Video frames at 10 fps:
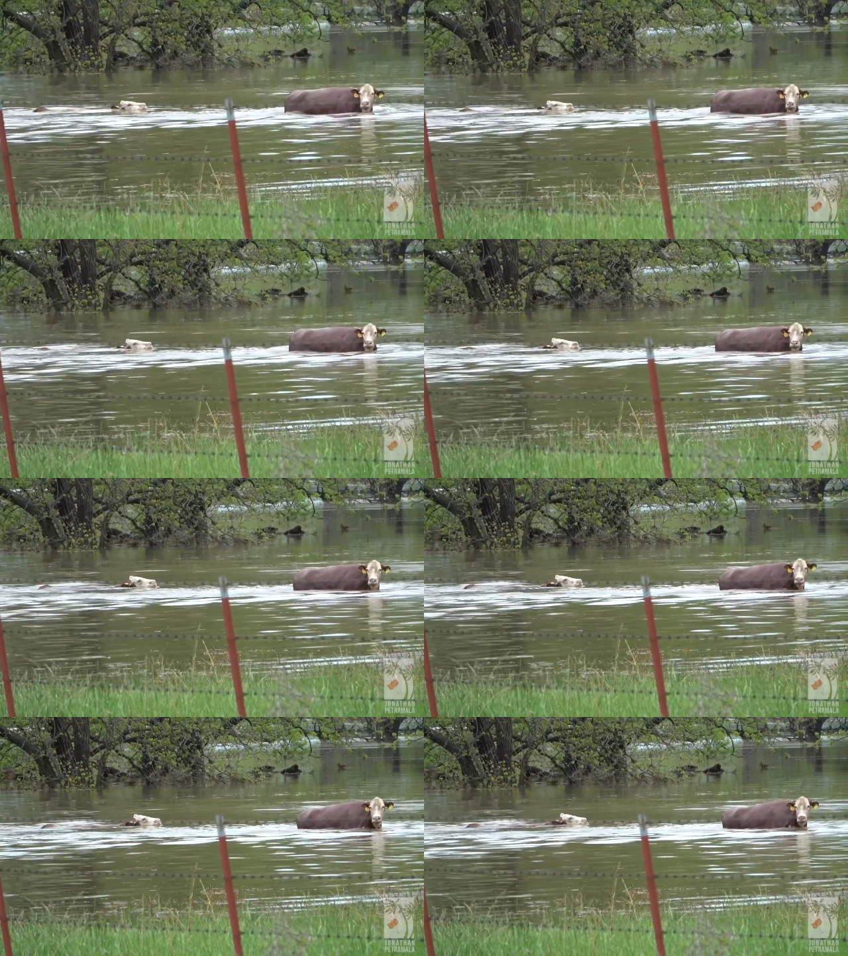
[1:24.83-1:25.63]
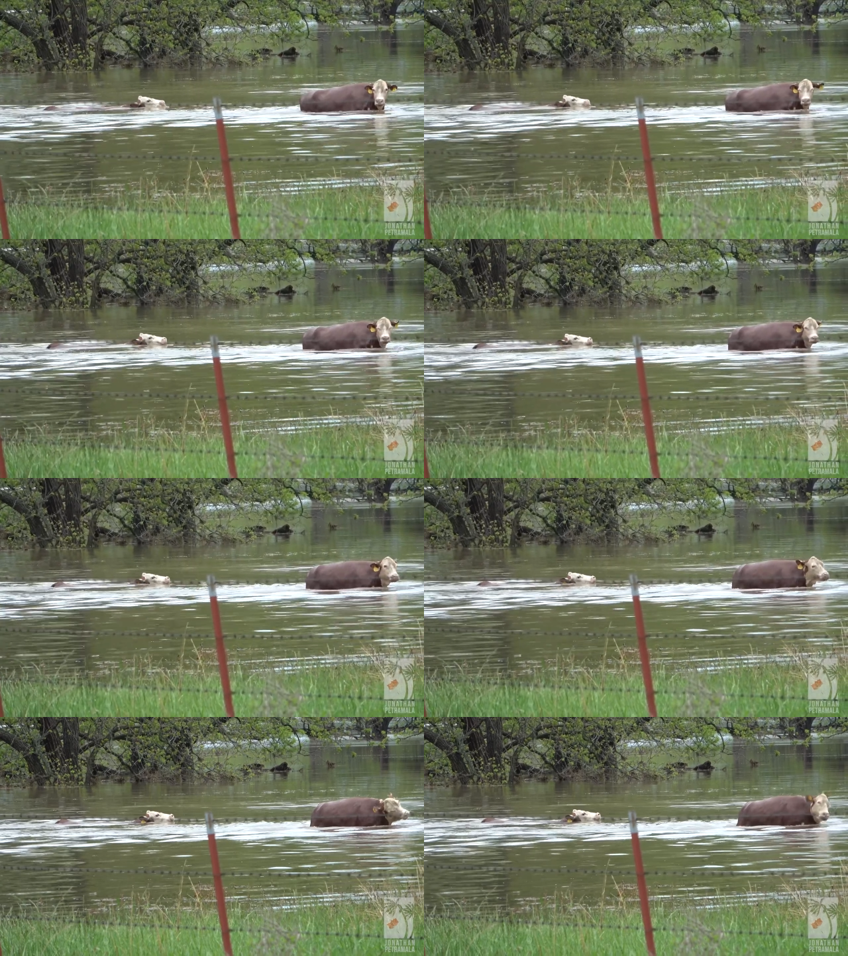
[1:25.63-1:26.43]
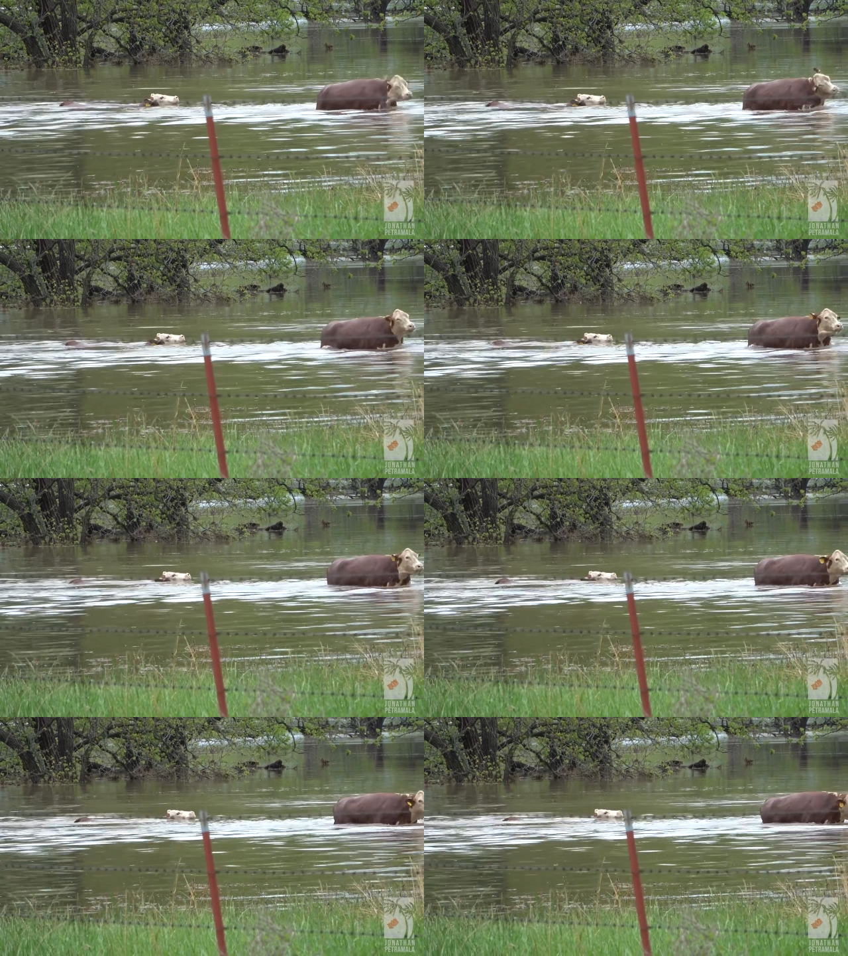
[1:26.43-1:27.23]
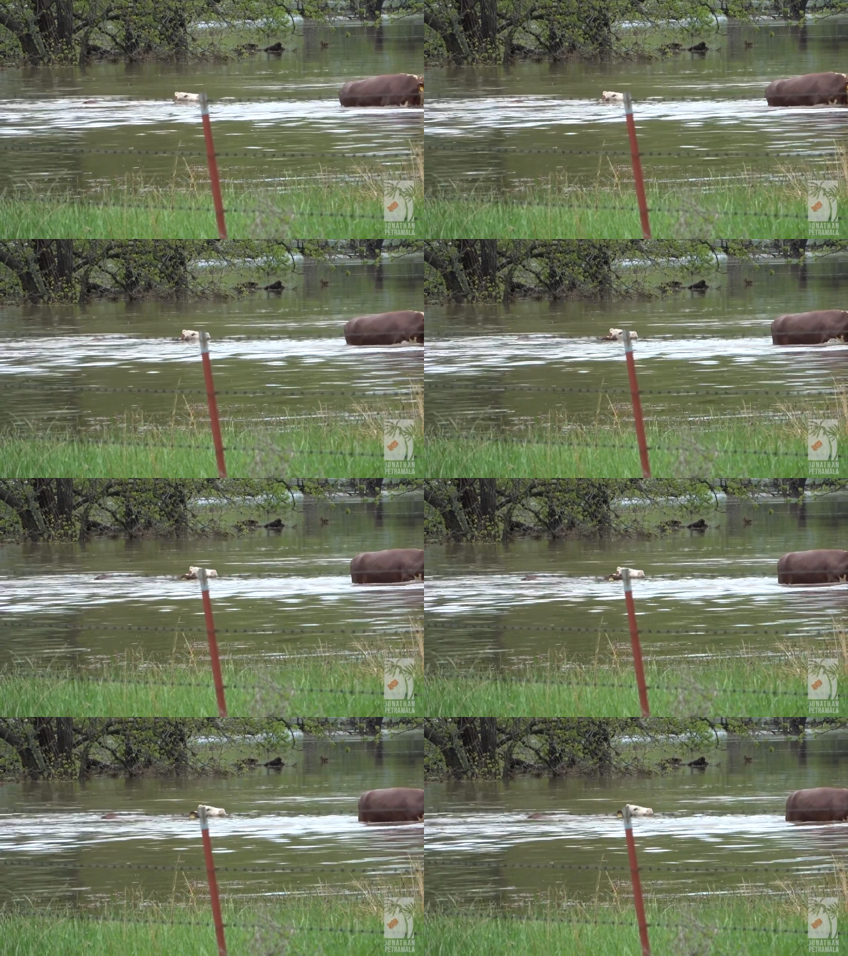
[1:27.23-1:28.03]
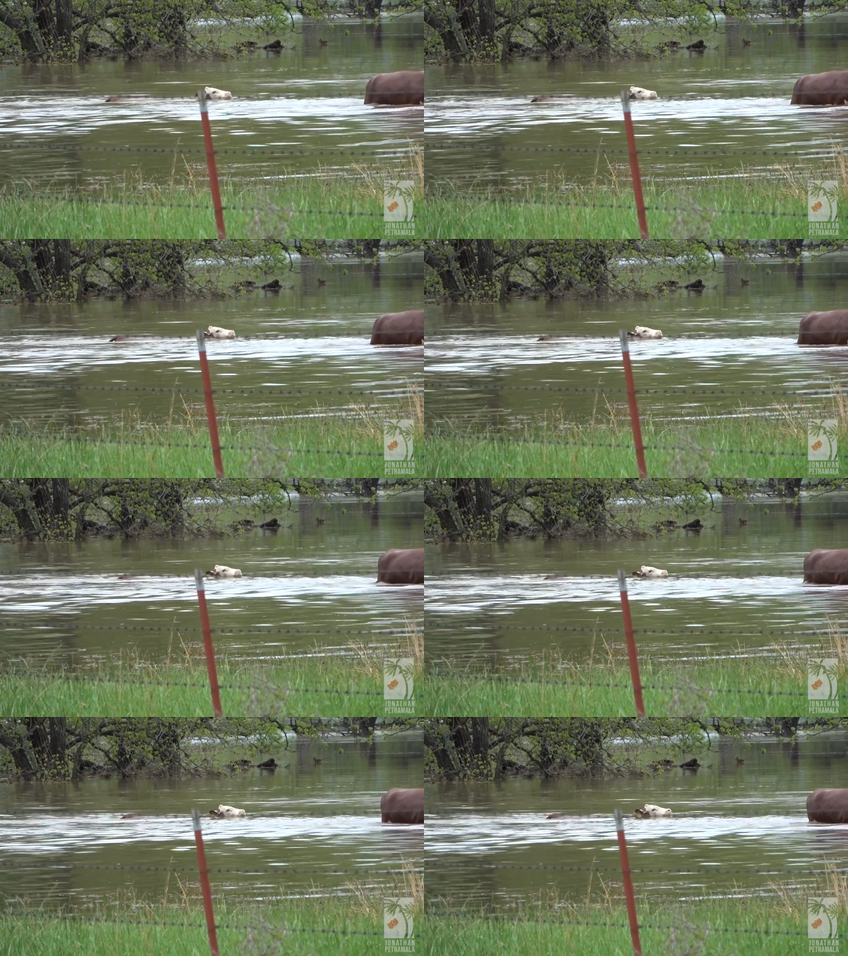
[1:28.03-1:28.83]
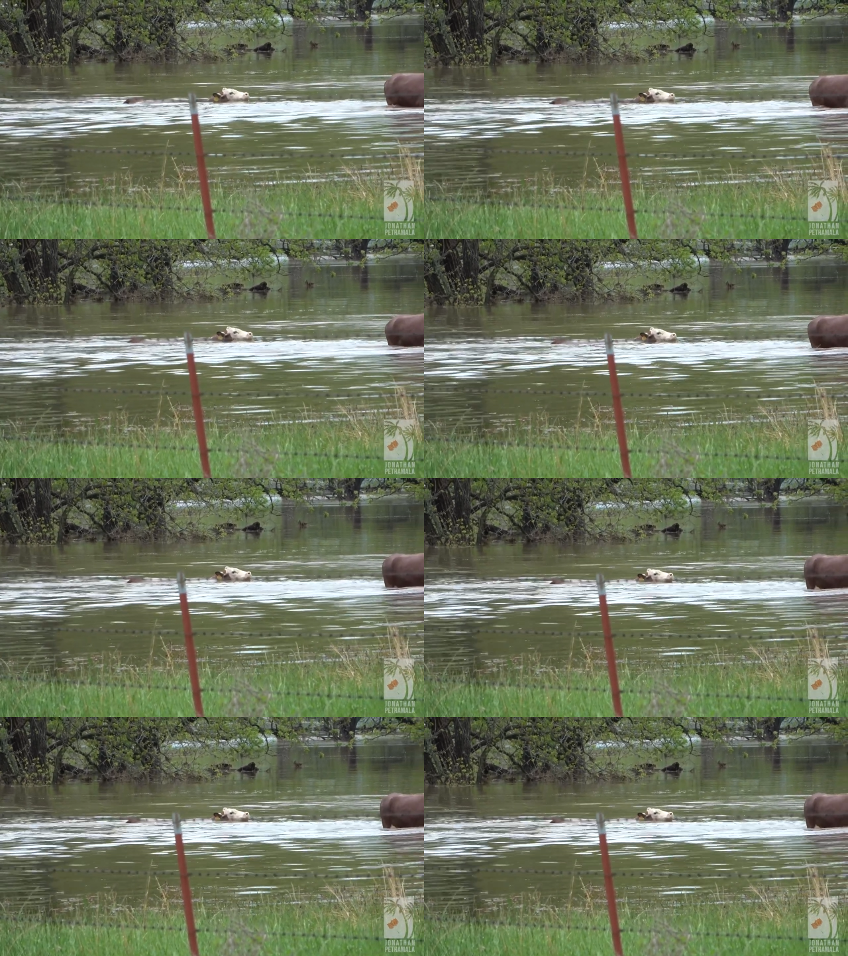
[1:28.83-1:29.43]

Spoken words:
(no speaker visible)